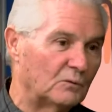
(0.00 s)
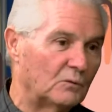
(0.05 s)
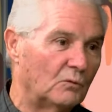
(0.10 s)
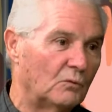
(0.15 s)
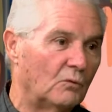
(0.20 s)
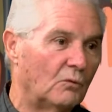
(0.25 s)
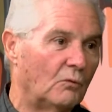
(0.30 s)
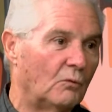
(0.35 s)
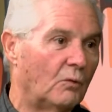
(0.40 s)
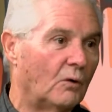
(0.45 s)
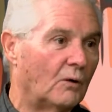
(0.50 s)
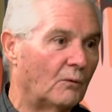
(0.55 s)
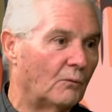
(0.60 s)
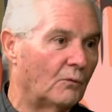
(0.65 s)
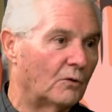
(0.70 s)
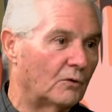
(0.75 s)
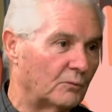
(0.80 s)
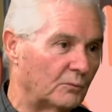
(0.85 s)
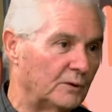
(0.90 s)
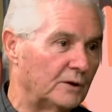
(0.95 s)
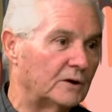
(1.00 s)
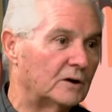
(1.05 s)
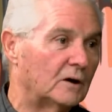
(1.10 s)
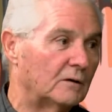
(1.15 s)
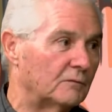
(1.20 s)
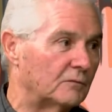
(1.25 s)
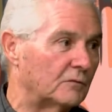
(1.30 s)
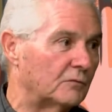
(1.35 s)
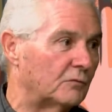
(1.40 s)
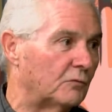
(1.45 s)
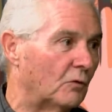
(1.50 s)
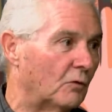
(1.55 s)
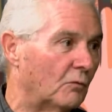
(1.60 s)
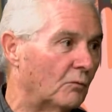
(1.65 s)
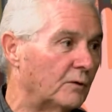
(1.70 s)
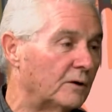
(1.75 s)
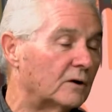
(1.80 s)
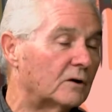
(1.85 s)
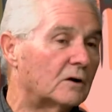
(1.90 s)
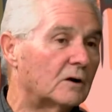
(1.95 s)
What were we covered for?
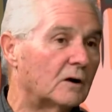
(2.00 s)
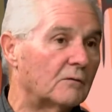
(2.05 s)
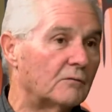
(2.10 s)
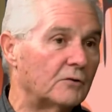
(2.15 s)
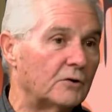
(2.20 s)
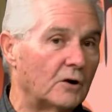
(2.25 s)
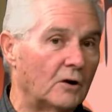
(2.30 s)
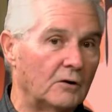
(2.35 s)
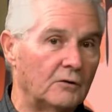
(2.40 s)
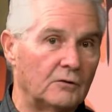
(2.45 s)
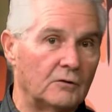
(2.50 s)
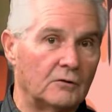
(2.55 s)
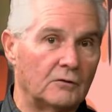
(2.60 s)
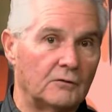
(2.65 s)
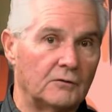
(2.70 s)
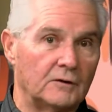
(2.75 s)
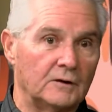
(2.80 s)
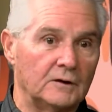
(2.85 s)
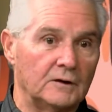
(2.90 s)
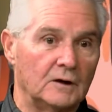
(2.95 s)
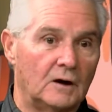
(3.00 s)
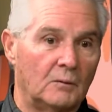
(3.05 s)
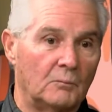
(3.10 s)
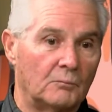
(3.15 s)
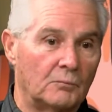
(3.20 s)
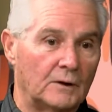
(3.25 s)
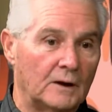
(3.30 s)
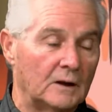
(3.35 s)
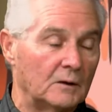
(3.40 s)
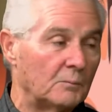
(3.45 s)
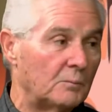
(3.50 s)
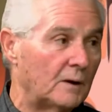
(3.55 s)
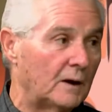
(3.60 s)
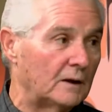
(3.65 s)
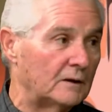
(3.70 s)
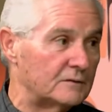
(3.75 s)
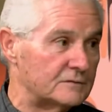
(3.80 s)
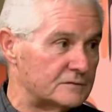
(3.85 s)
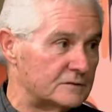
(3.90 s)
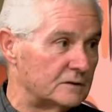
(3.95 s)
We're covered under the umbrella
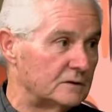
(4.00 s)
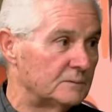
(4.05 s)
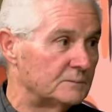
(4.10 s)
policy.